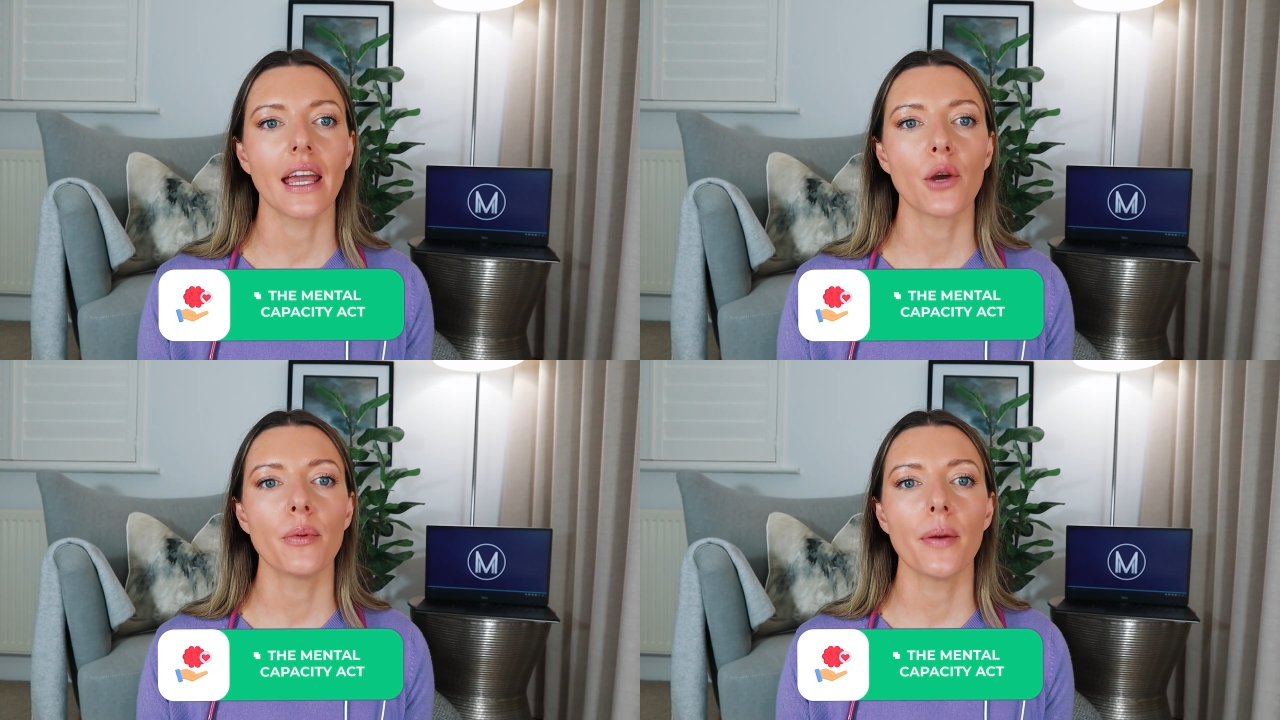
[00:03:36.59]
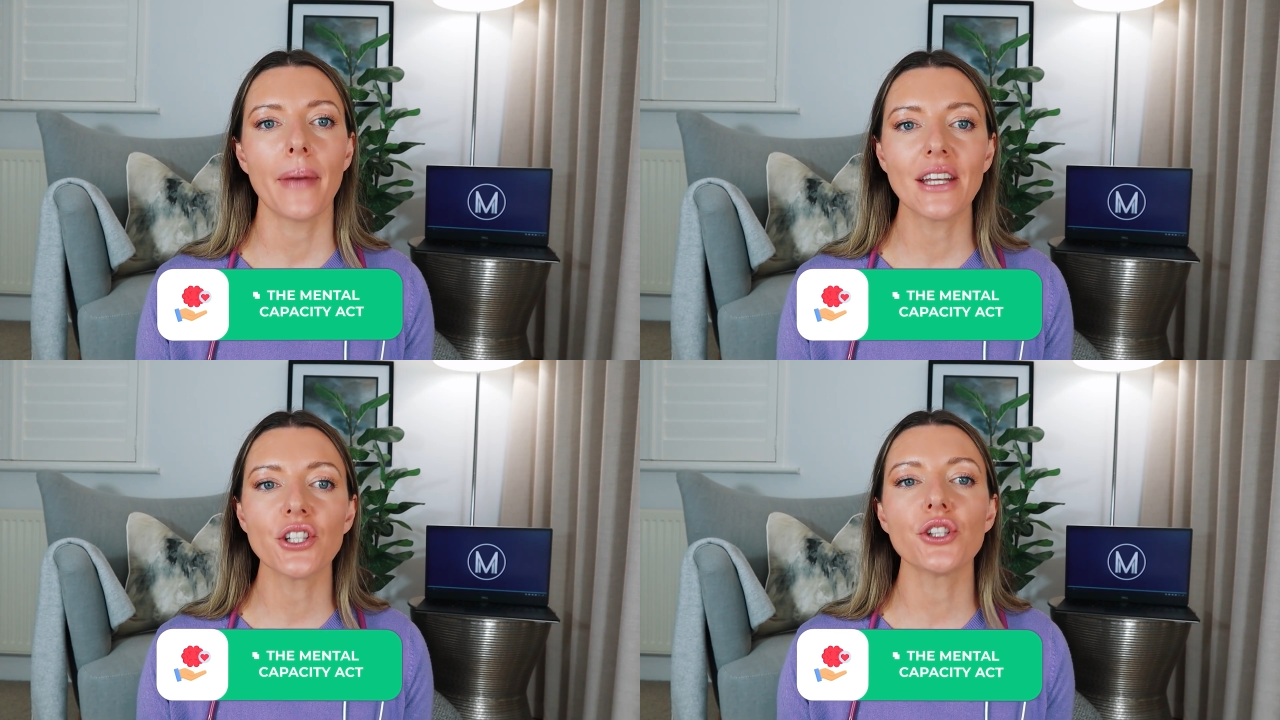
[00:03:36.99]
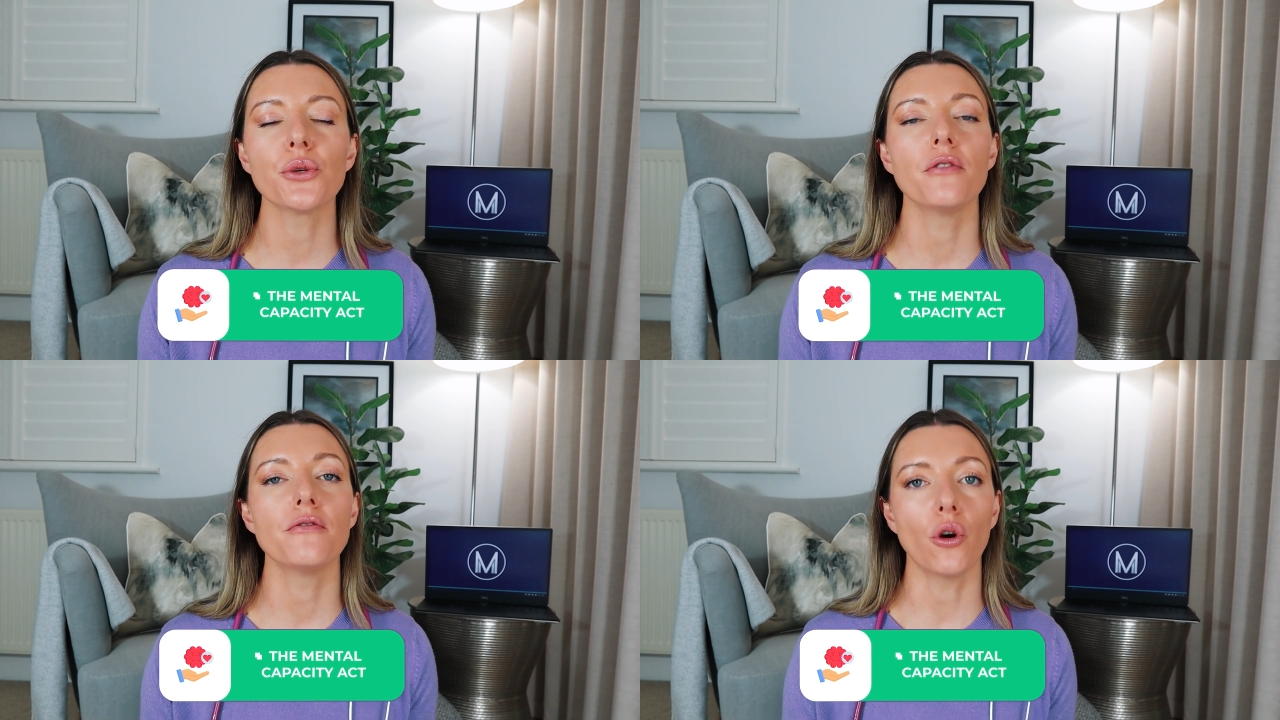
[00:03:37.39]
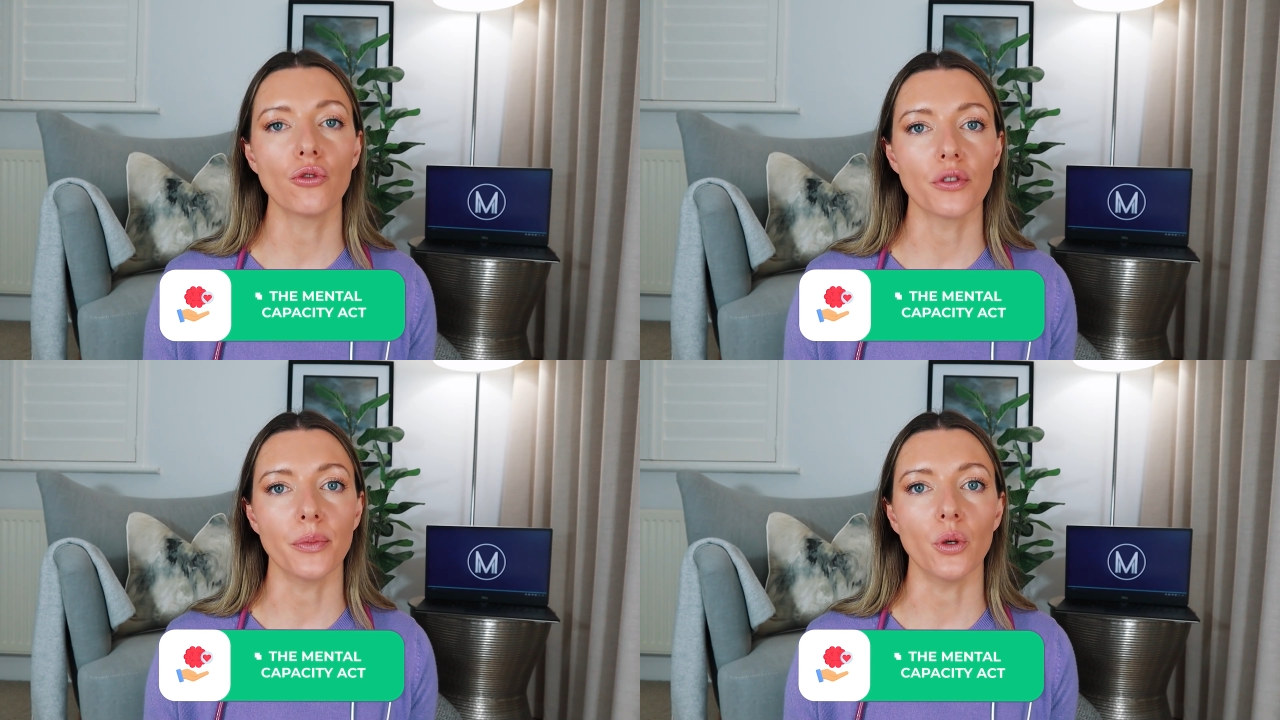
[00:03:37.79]
it could put patients who are
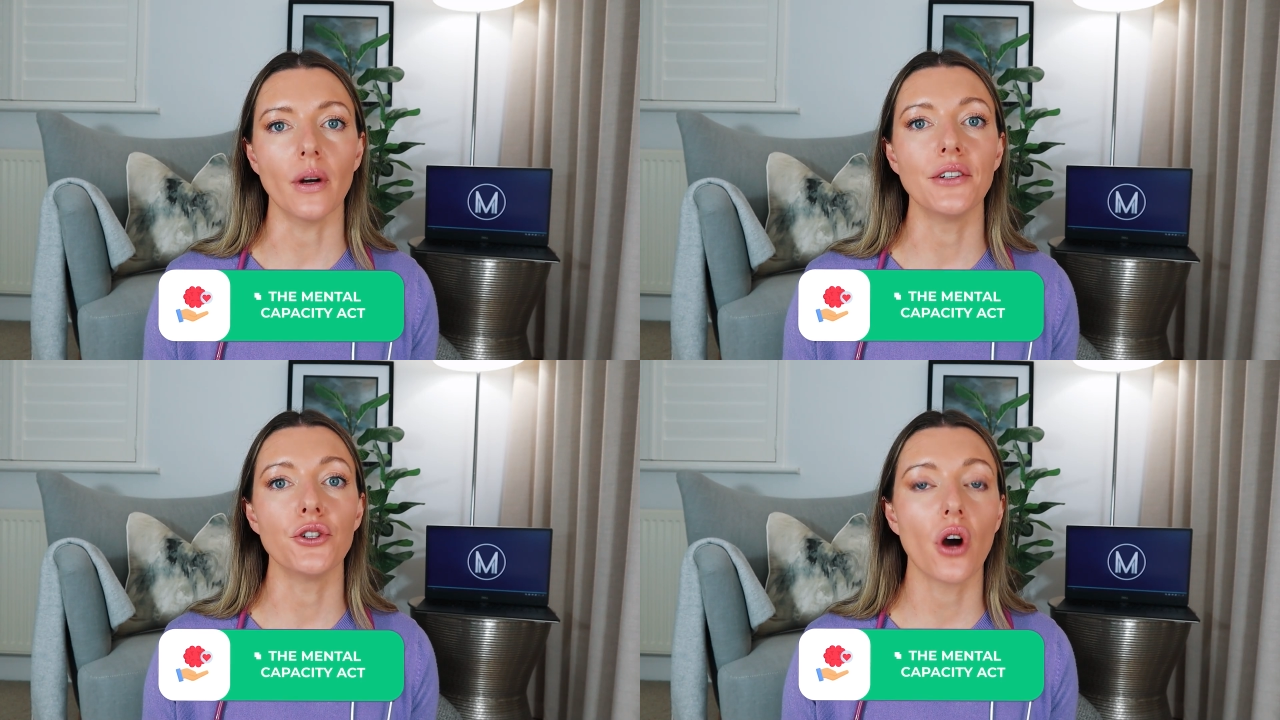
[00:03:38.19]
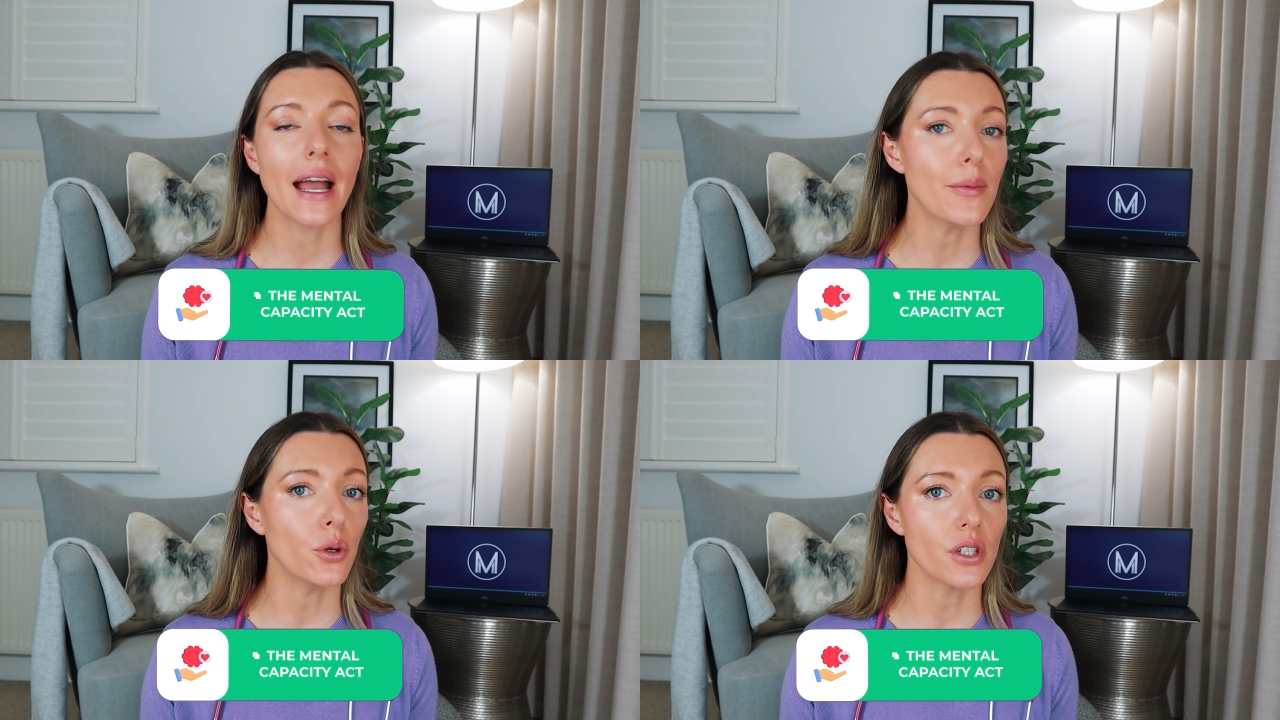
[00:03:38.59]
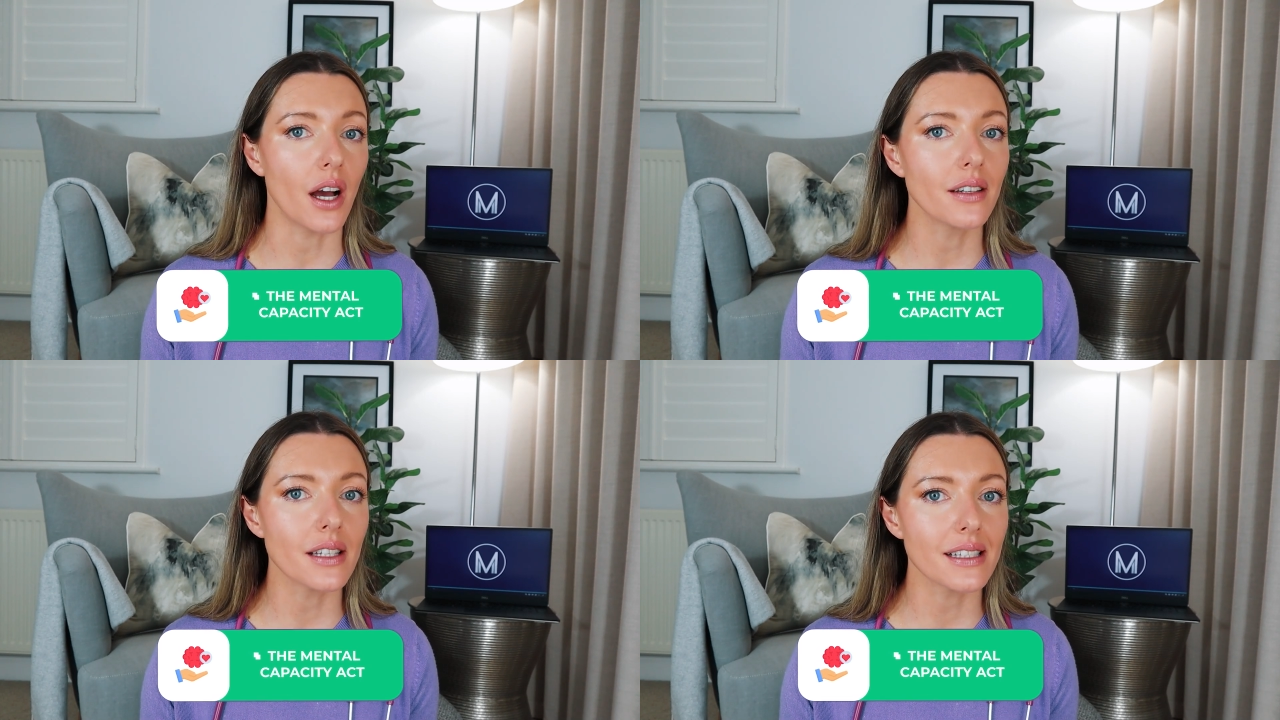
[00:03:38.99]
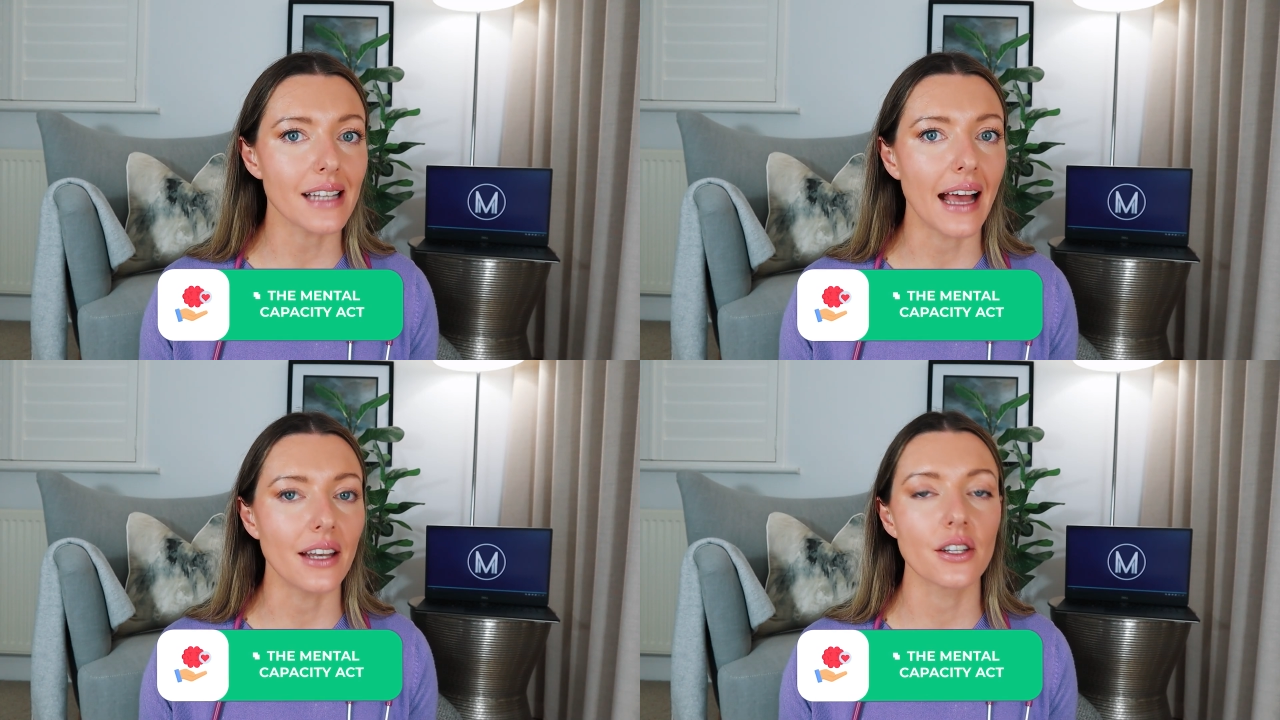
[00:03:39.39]
vulnerable and not able to
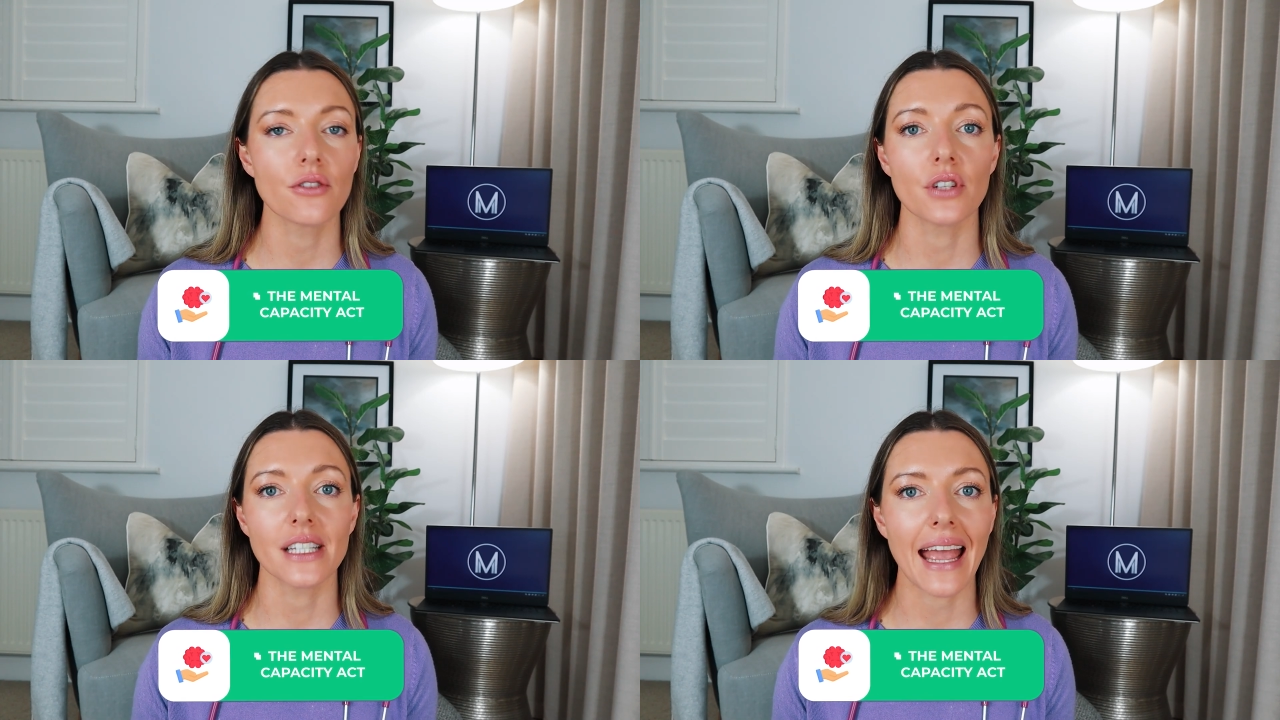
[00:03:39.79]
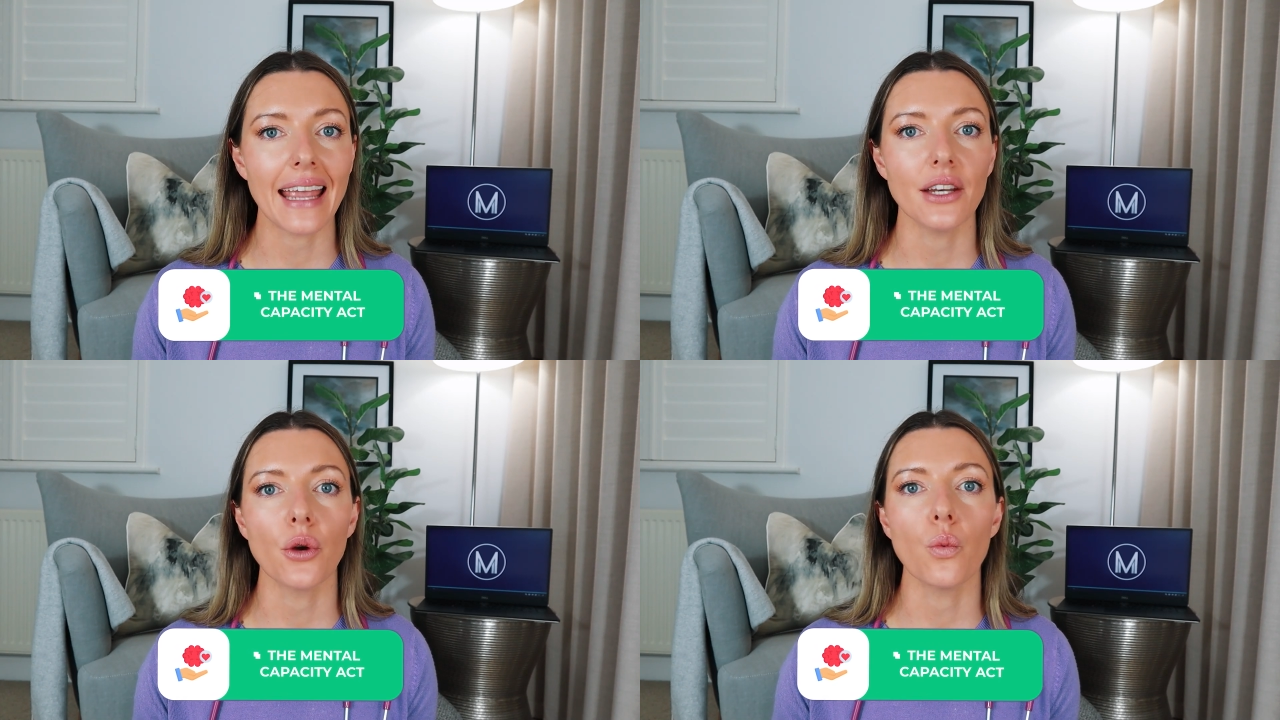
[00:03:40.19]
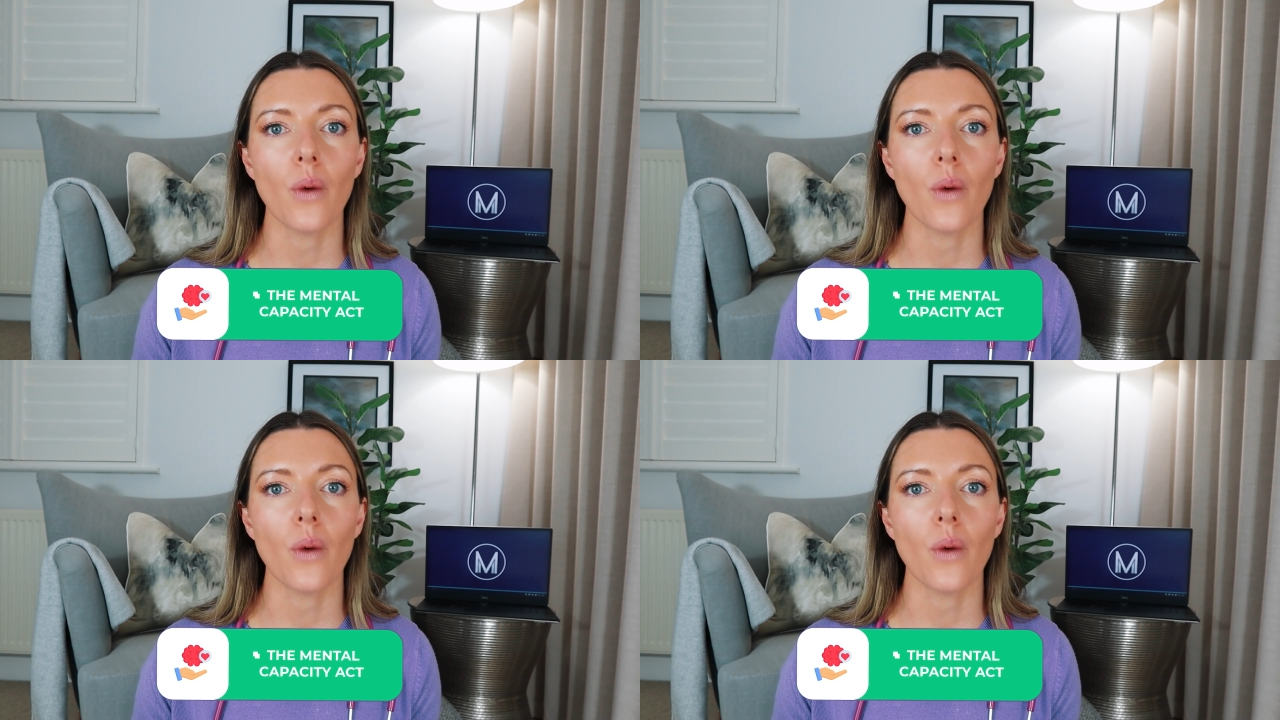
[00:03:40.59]
understand, retain,